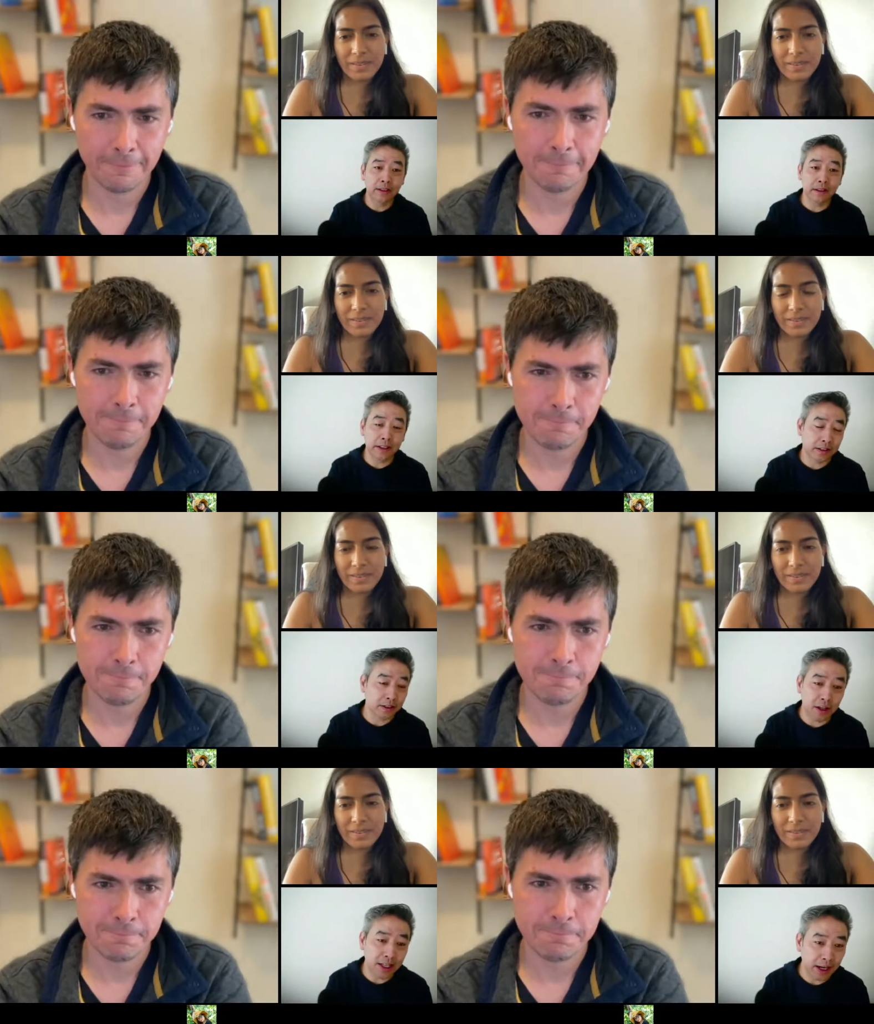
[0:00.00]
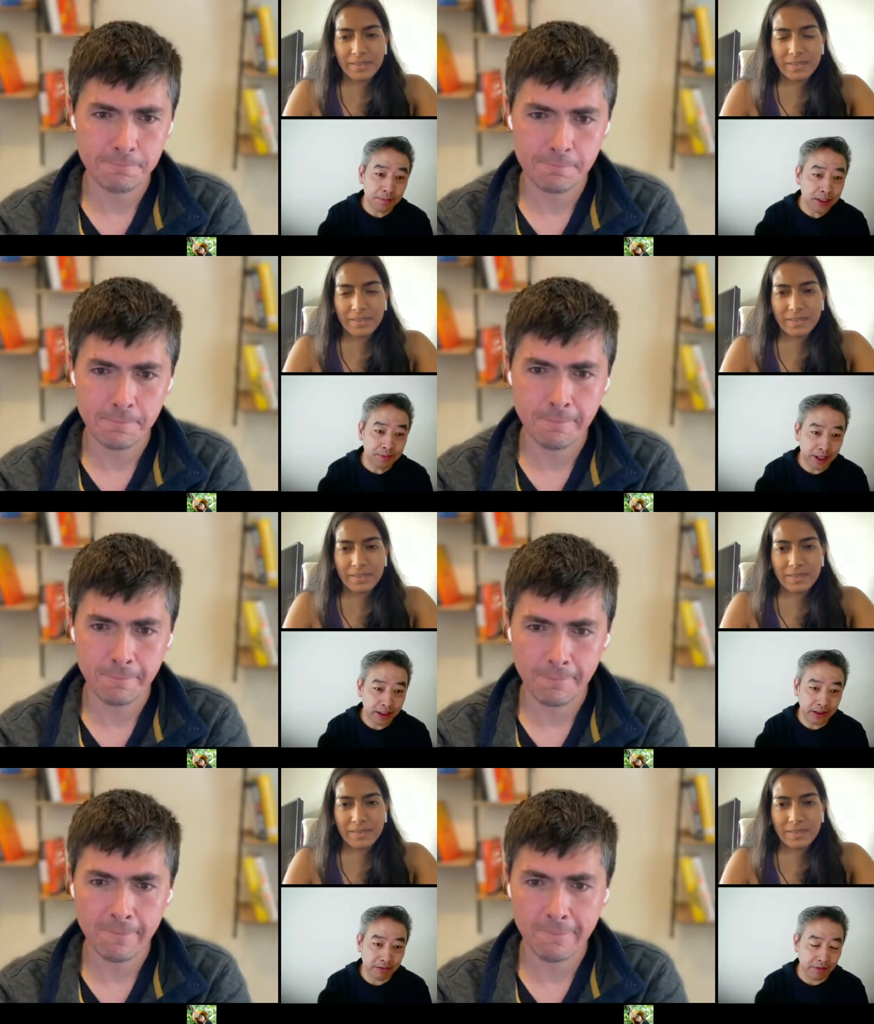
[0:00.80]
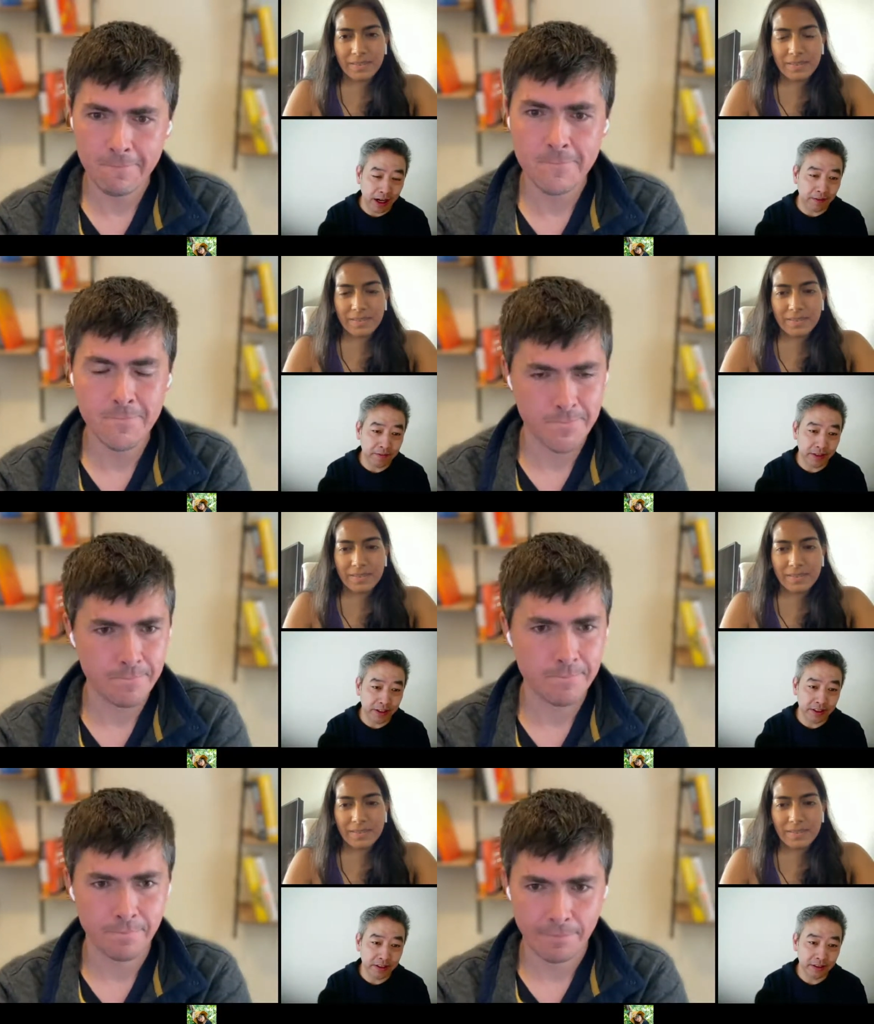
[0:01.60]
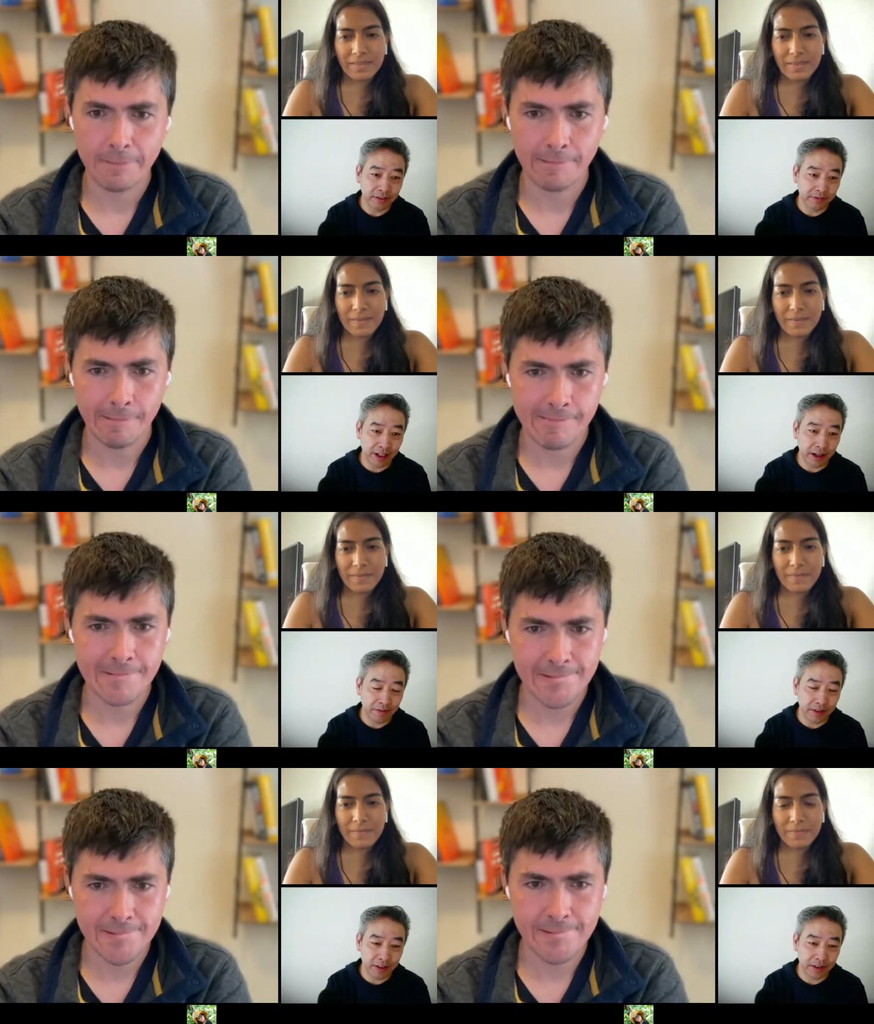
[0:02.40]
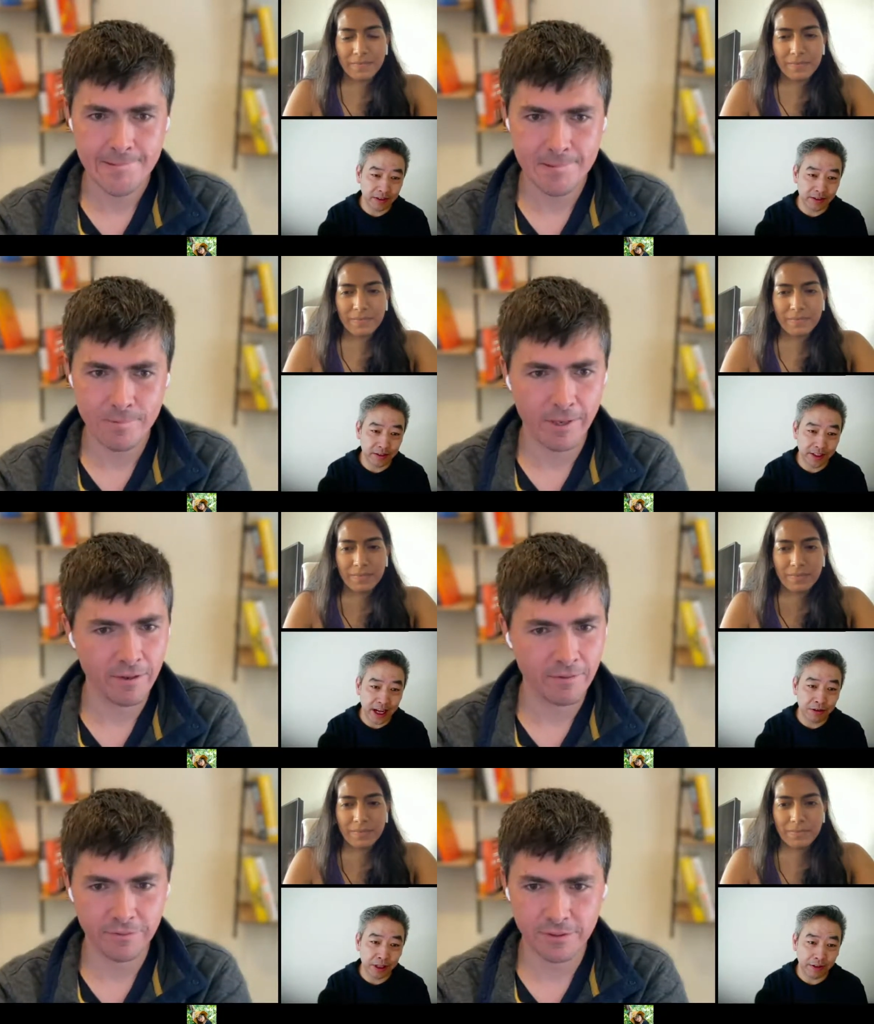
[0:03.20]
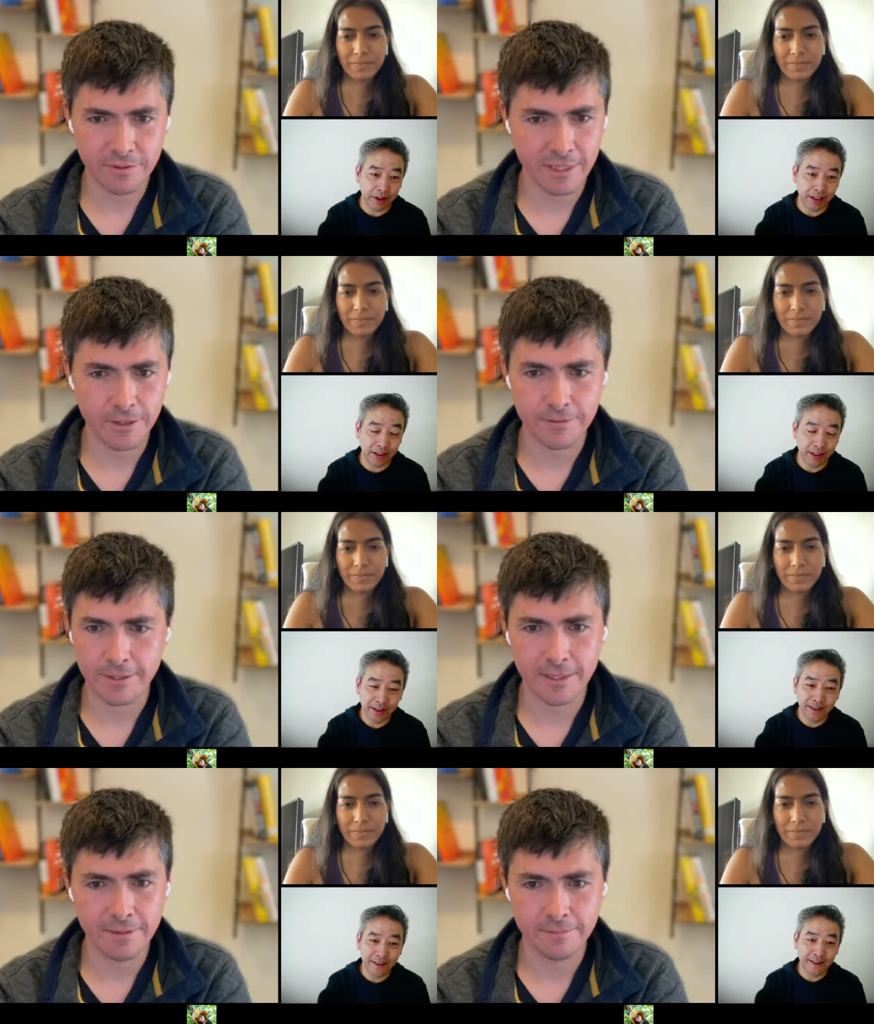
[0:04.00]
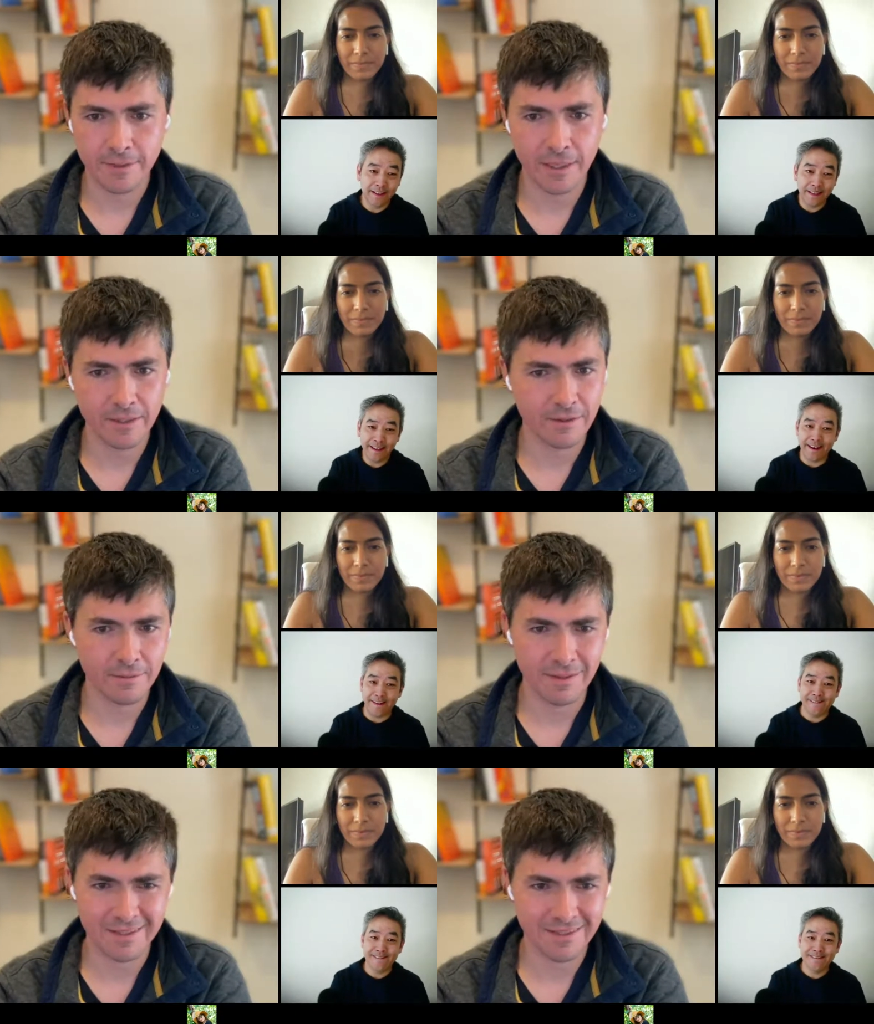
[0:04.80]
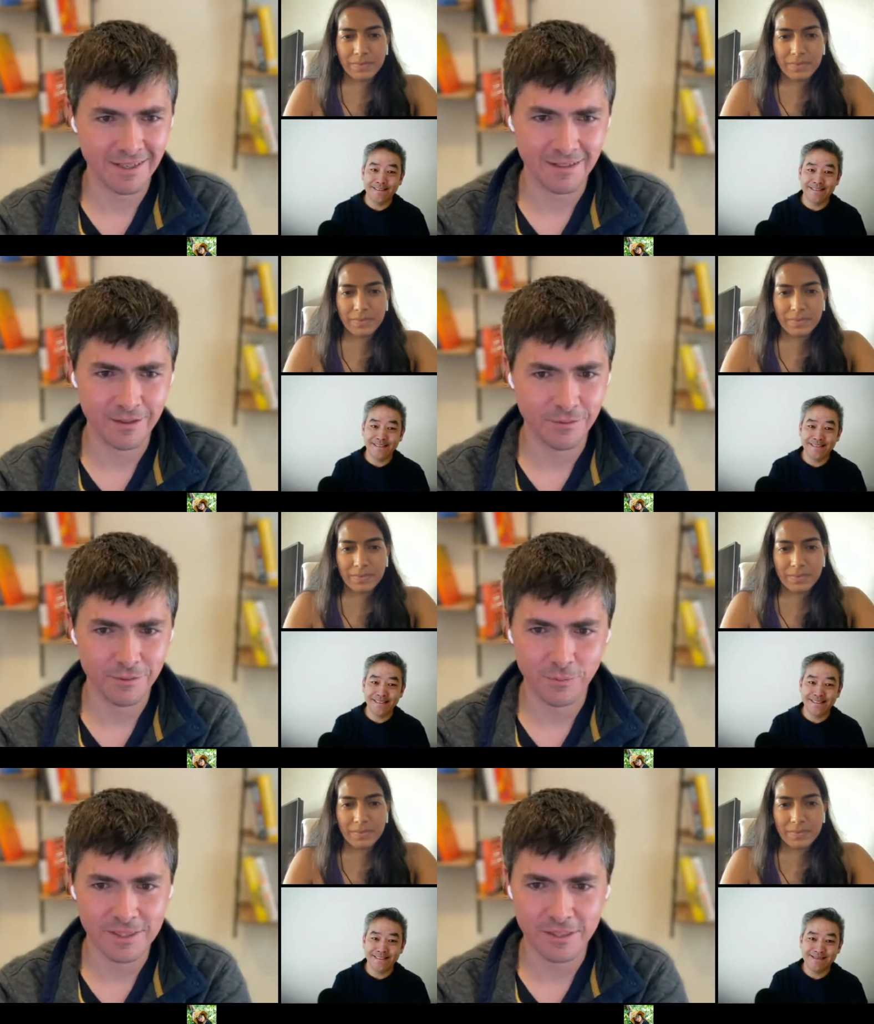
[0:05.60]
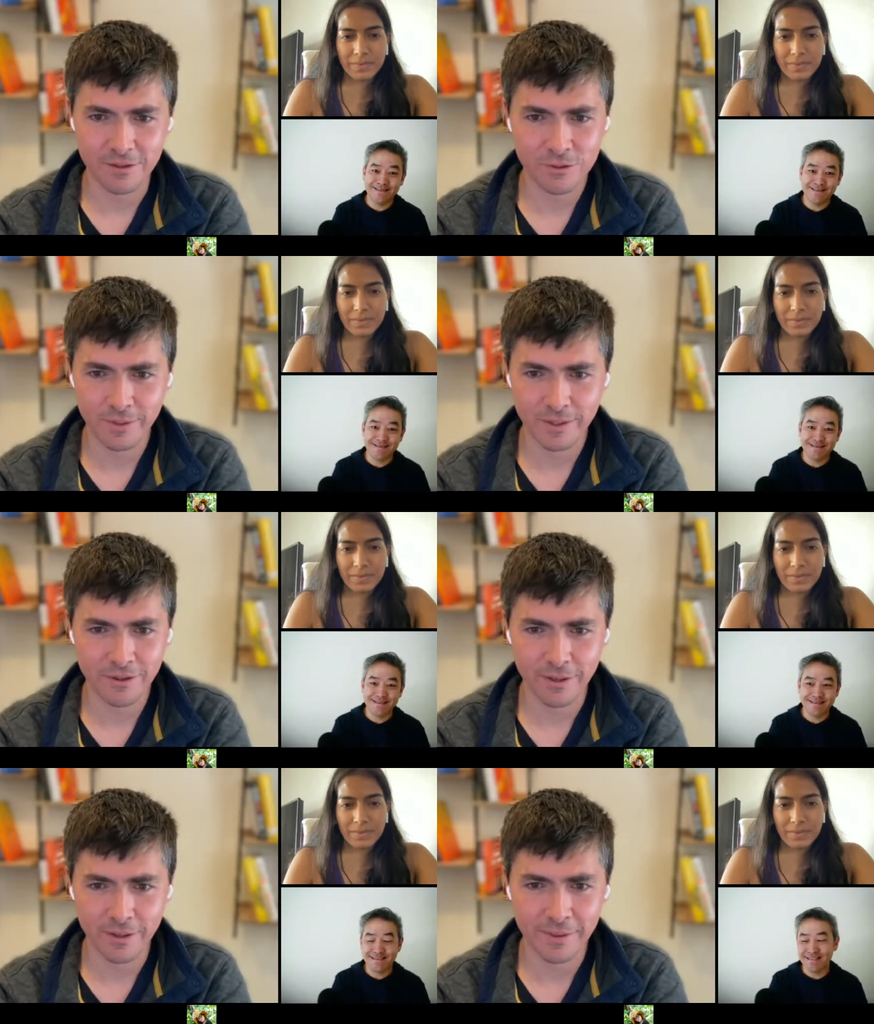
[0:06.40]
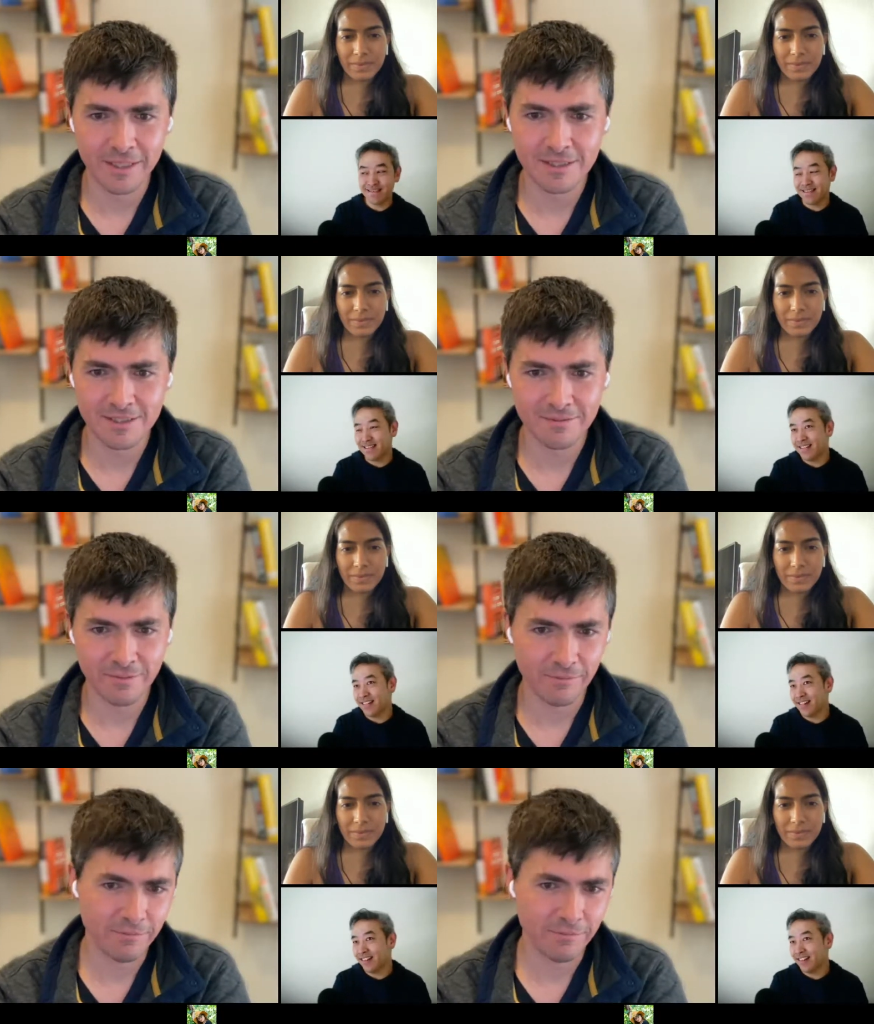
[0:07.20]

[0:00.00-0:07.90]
Speaker 1: like there's all that empty space right off the right off the sort of Caltrain. Right off
Speaker 2: the Caltrain, yeah. yeah. And you can, it's like, you know, what is it, 20, 30 minutes